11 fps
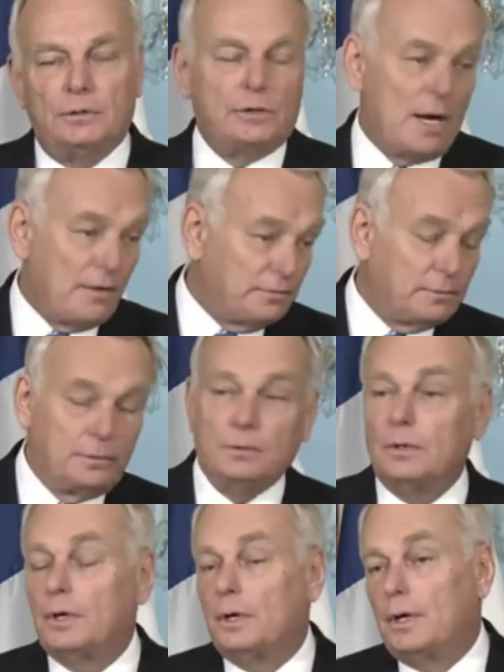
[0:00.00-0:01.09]
draft
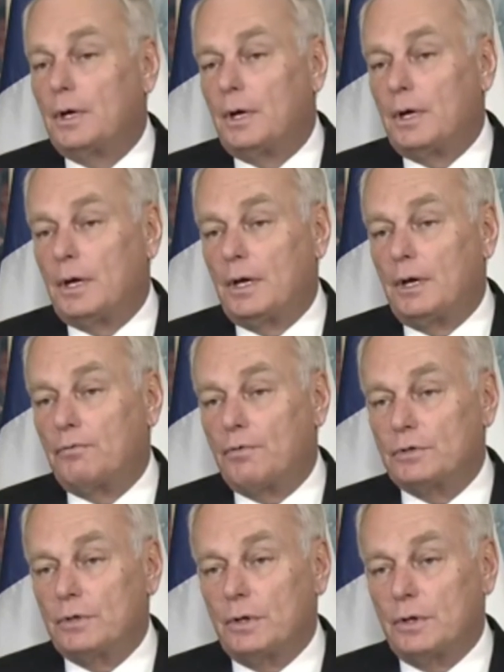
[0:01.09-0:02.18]
for
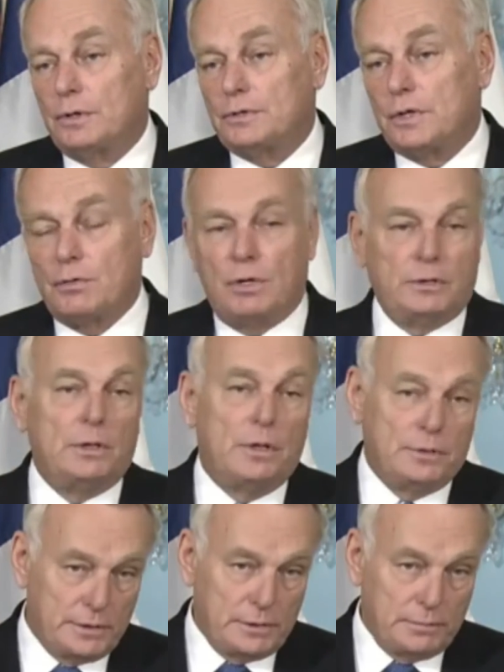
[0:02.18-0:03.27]
the Security
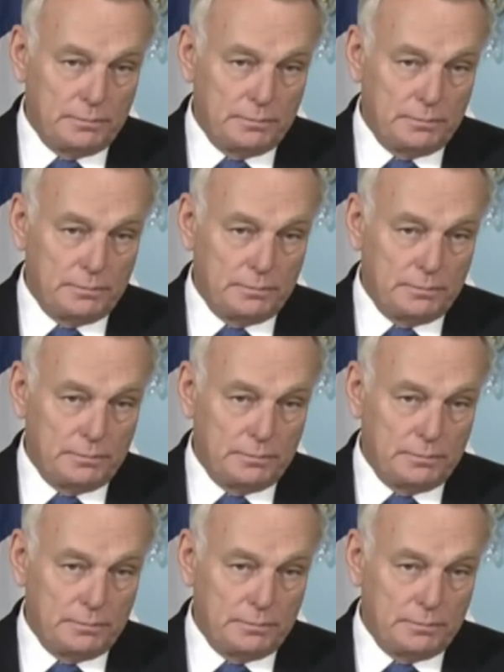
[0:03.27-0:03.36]
Council.